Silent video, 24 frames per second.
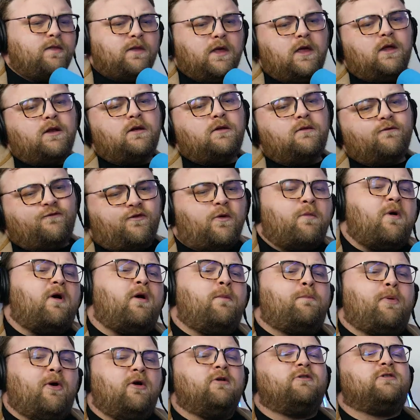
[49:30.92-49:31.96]
And then from
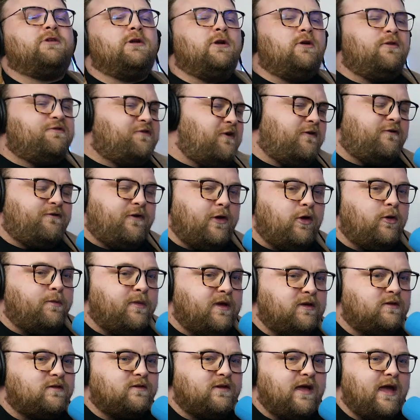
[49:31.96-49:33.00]
a personal
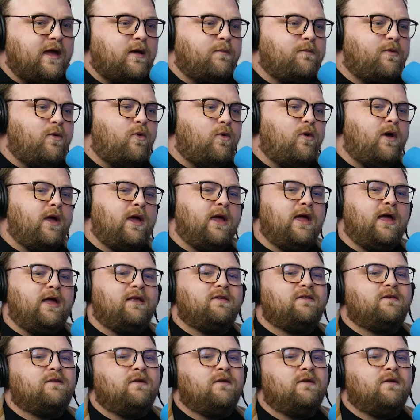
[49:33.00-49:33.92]
fulfillment standpoint,